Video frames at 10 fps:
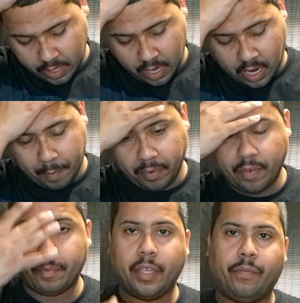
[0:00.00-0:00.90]
A couple of
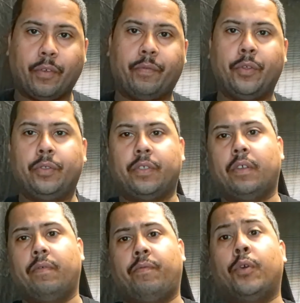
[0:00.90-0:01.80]
them did refuse
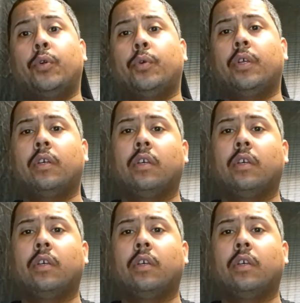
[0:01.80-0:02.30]
food.